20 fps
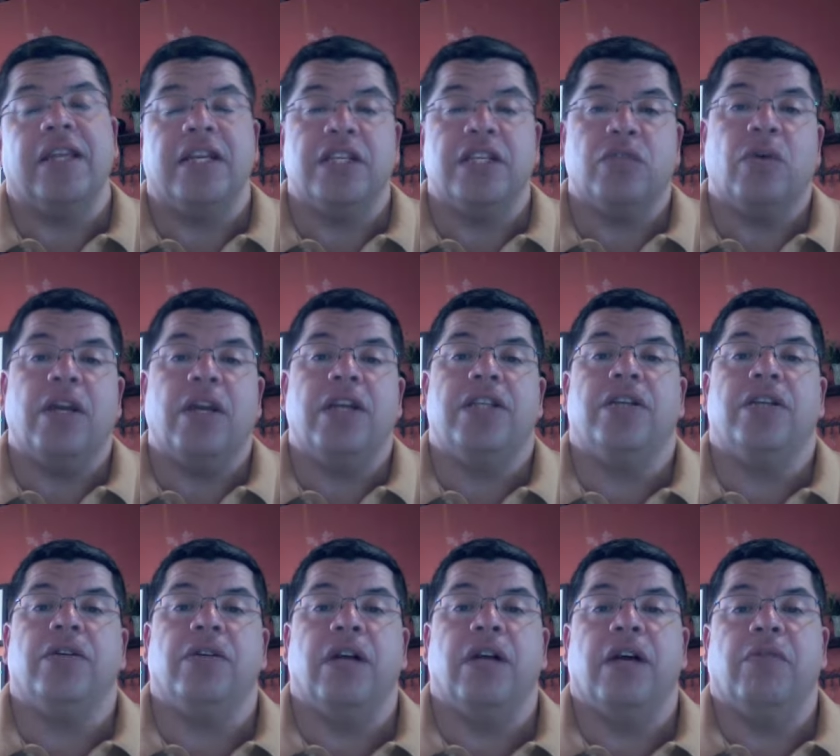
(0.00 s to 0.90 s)
I just wanted
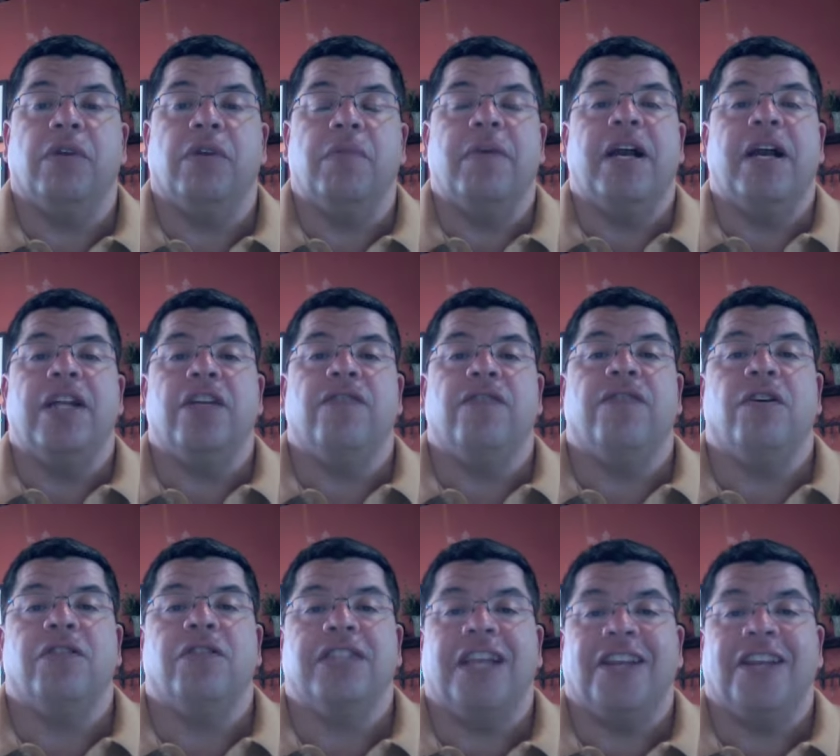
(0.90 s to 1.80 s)
to uh, remind you
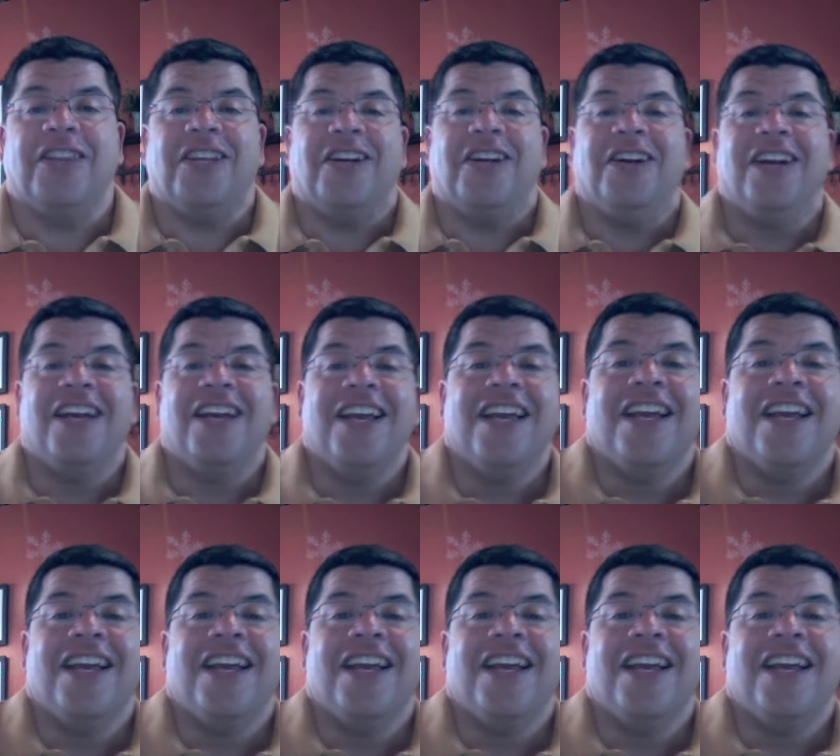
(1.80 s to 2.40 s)
folks out there